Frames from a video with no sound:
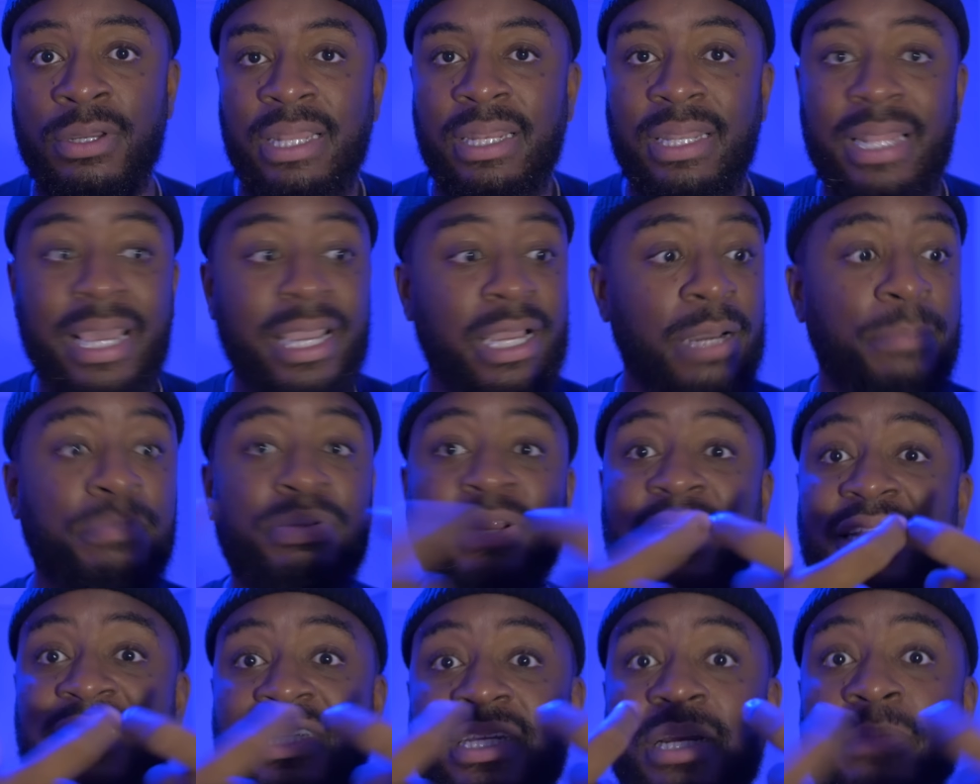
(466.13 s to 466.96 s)
like a
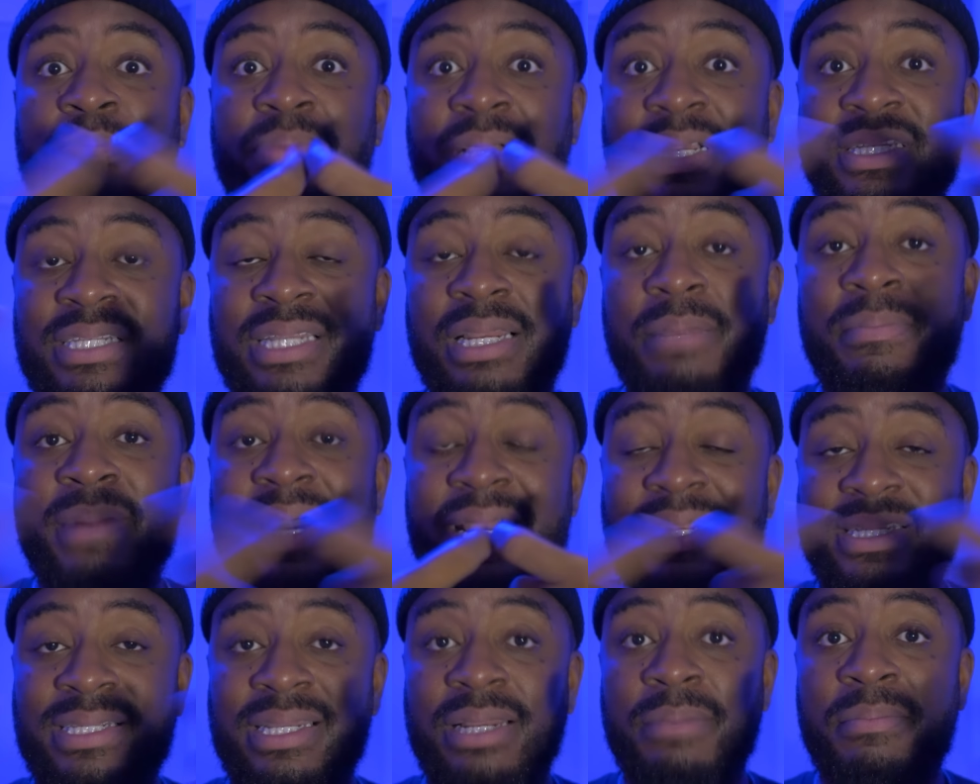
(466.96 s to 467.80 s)
plus and a plus and a
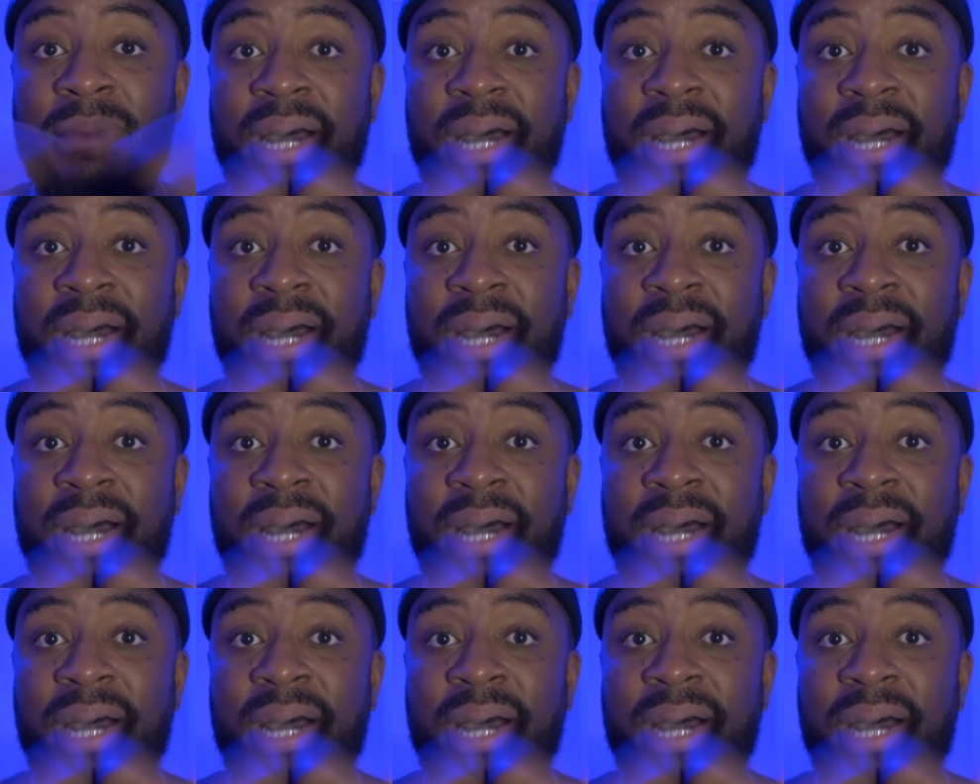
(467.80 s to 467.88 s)
minus and a